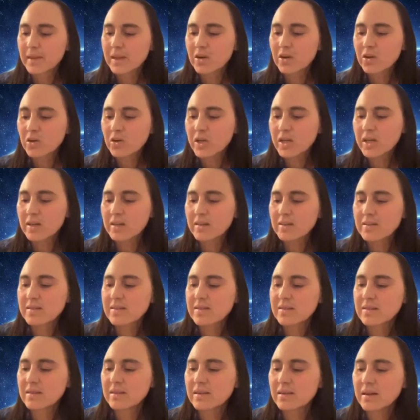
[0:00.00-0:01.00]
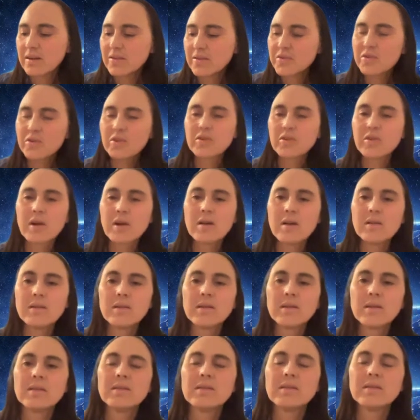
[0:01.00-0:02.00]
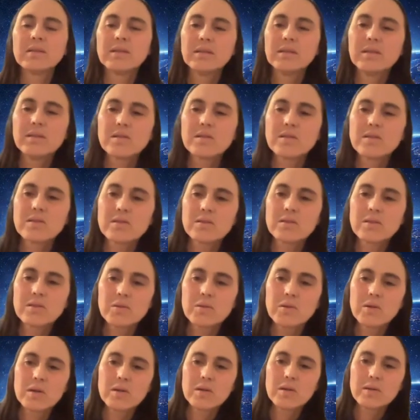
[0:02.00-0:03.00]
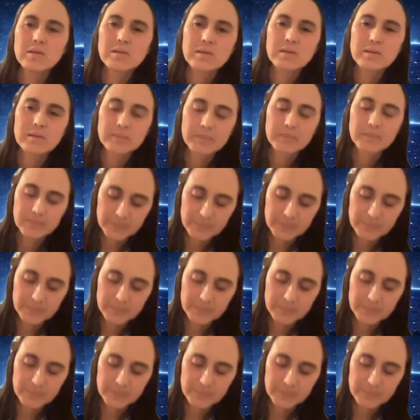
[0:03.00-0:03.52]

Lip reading: creeks undergrounded into sewers.